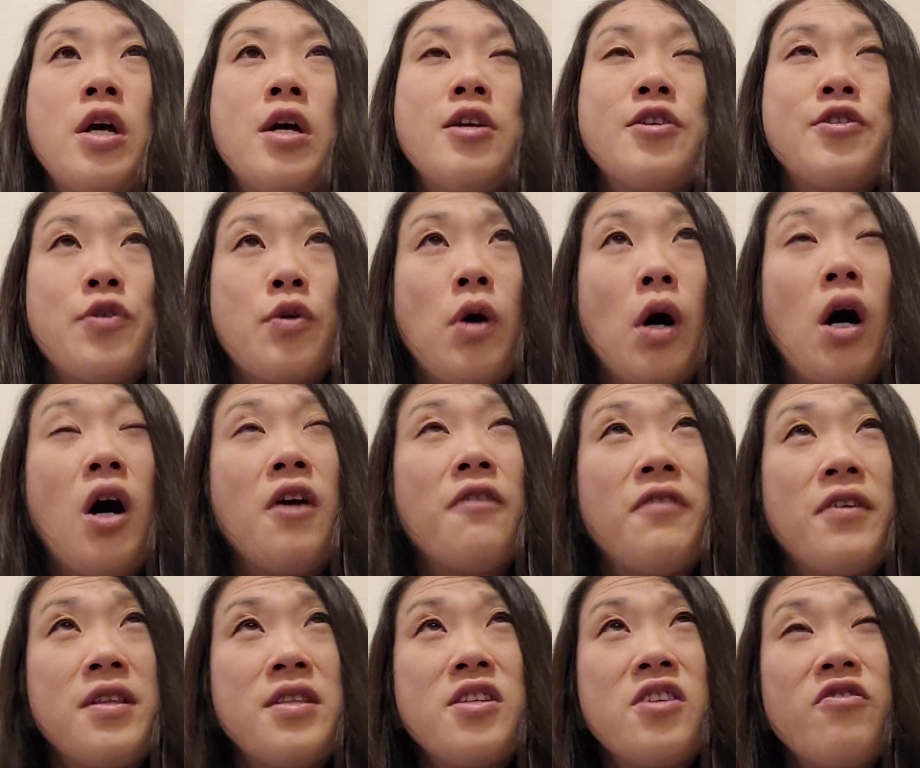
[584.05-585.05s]
So
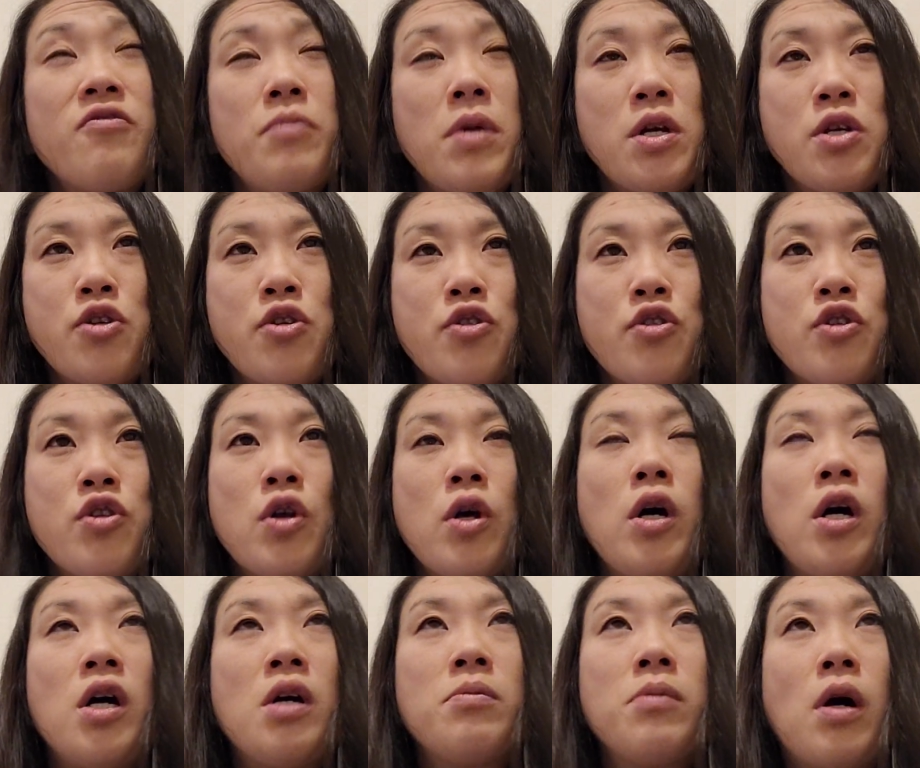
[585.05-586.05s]
offensive measures
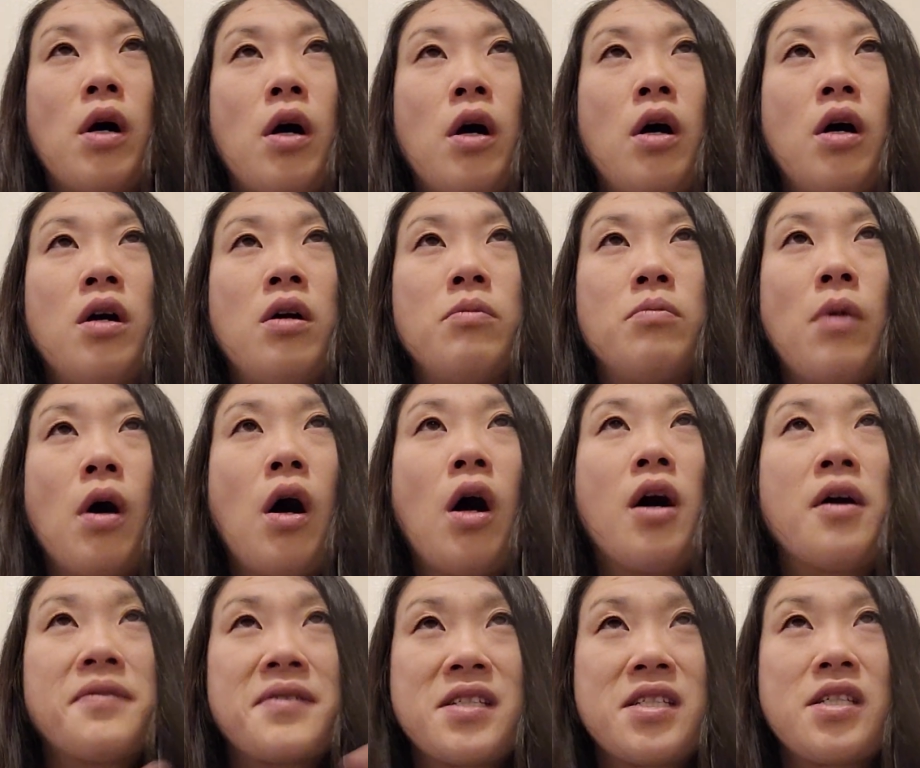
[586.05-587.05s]

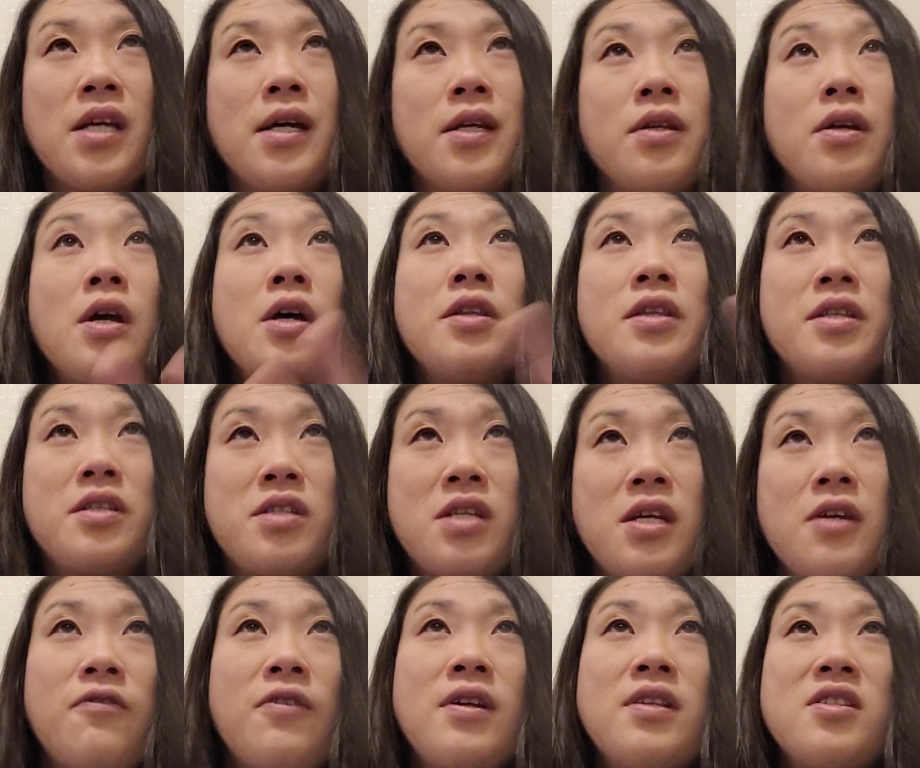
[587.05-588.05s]
offset the
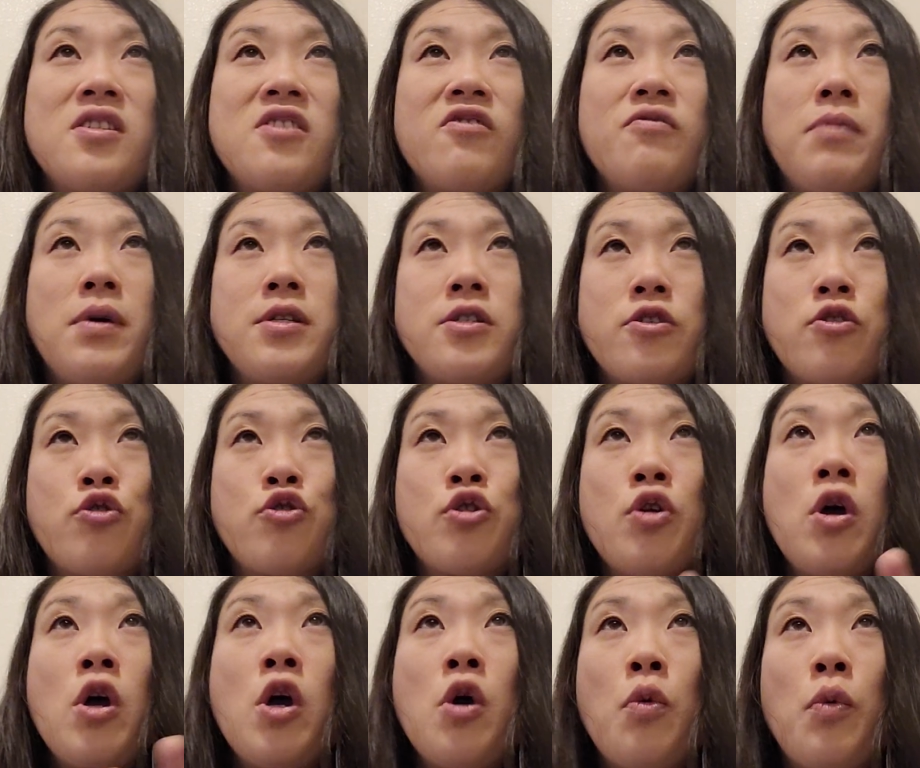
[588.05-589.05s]
defensive measures,
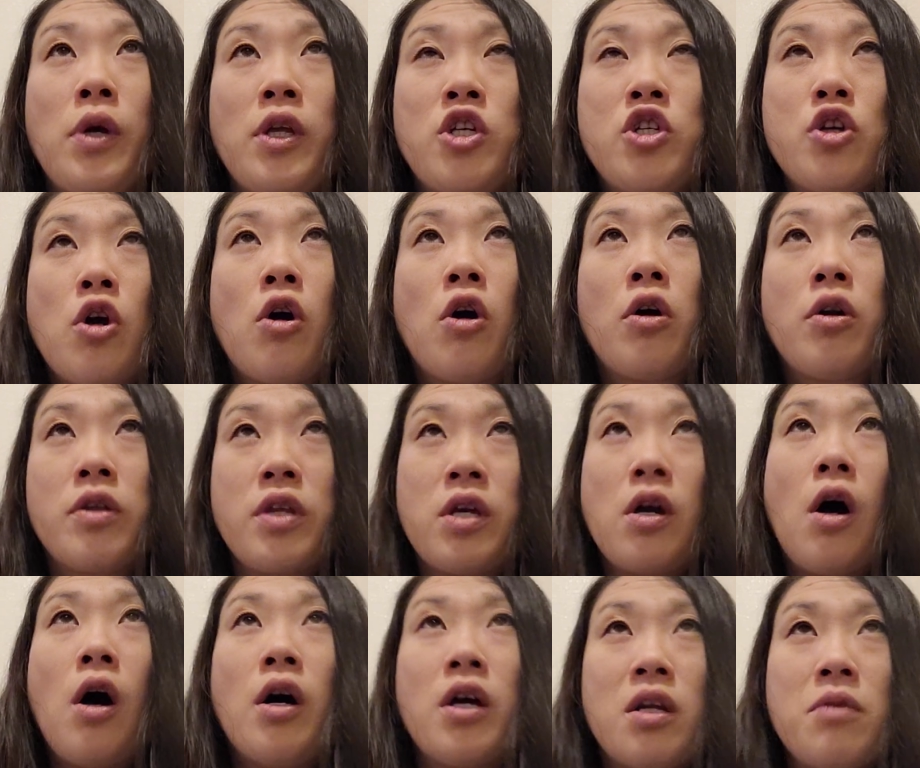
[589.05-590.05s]
which are the
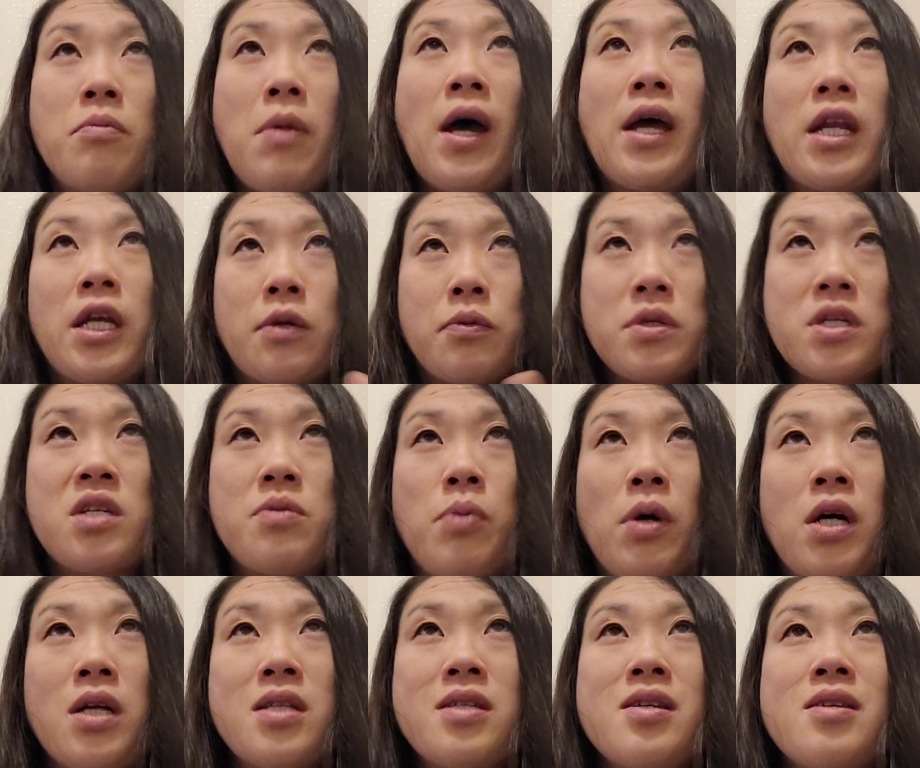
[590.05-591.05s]
automatic
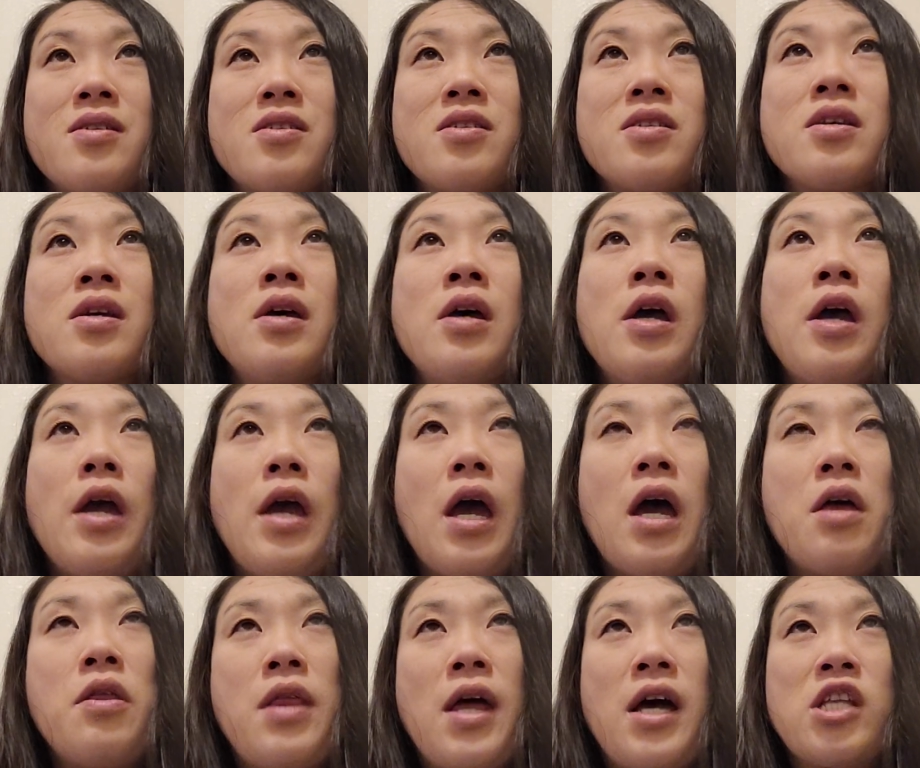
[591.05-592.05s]
responses,
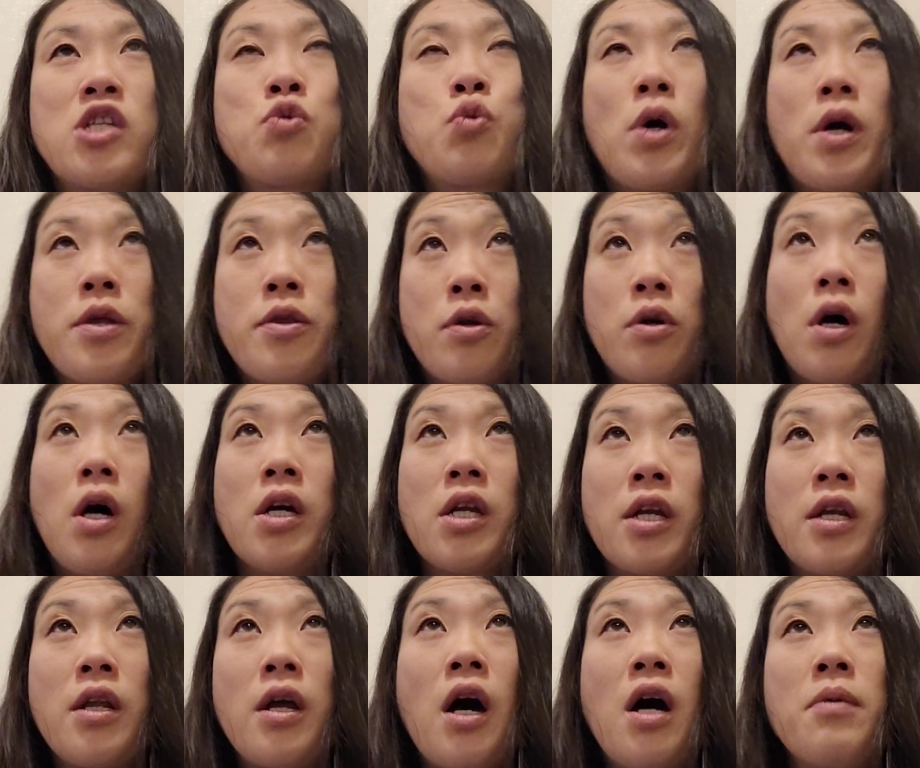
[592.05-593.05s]
and that's why they're
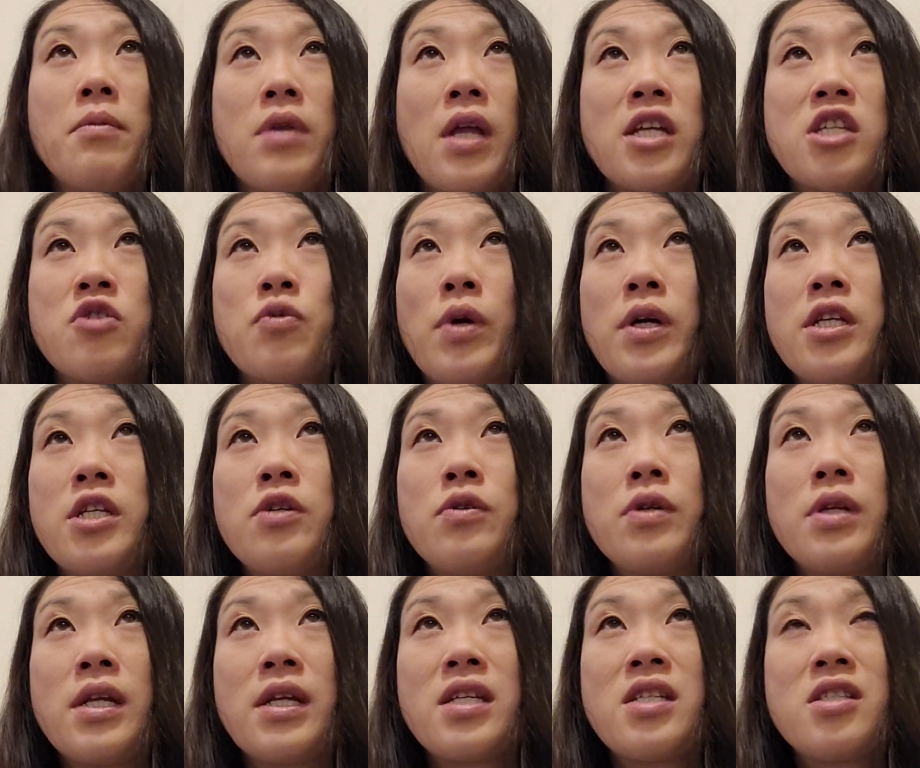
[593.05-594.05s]
autonomic. That's why, to
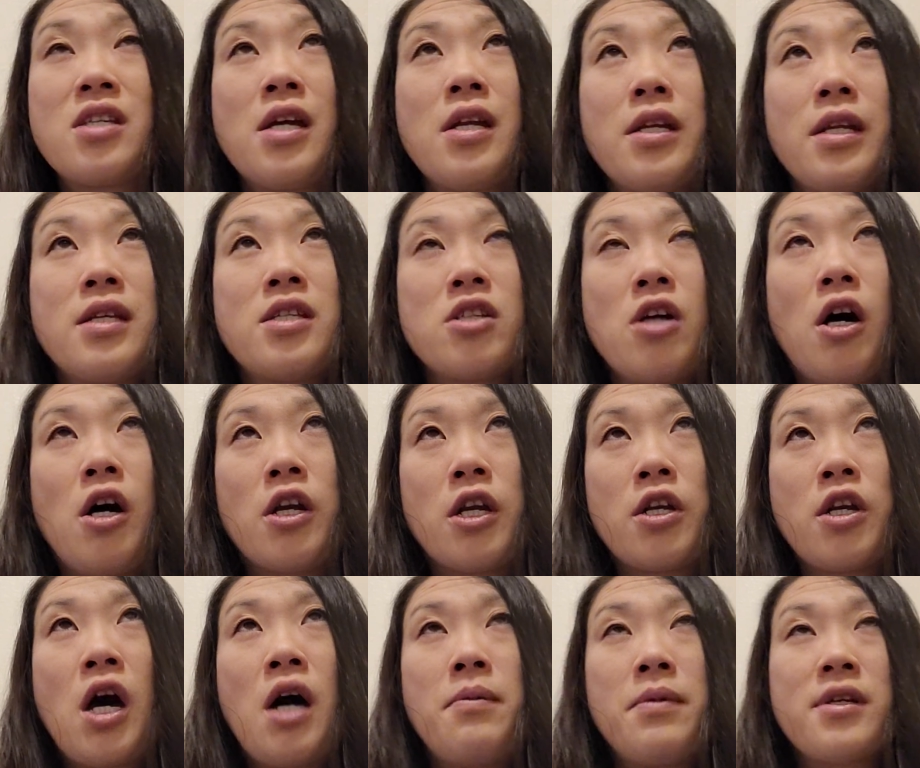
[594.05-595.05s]
an extent, it's
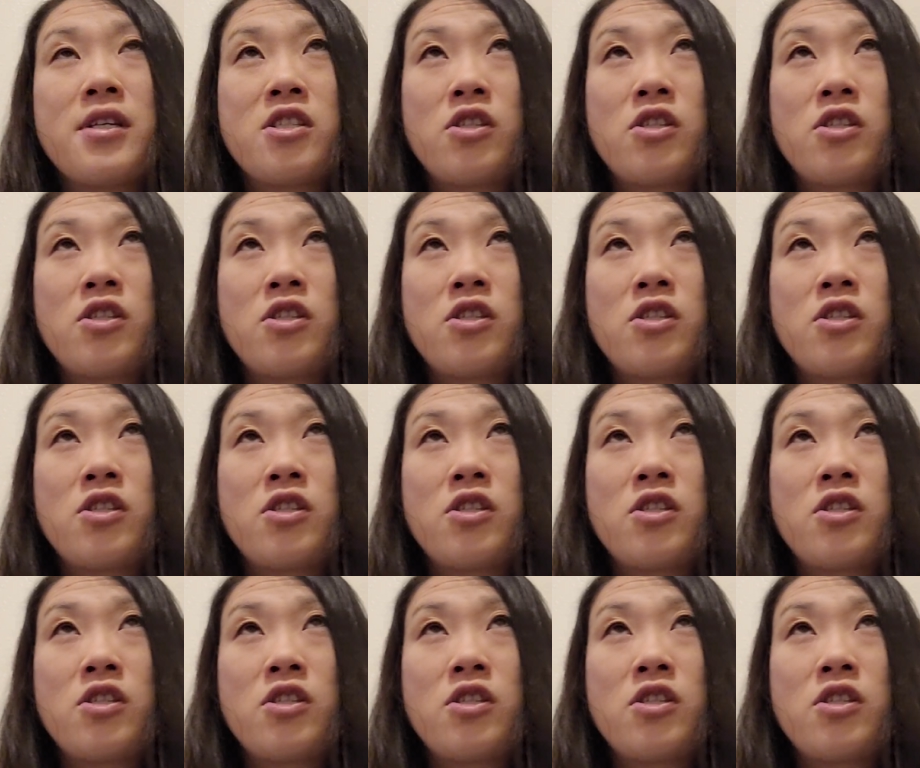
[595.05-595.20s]
autonomic.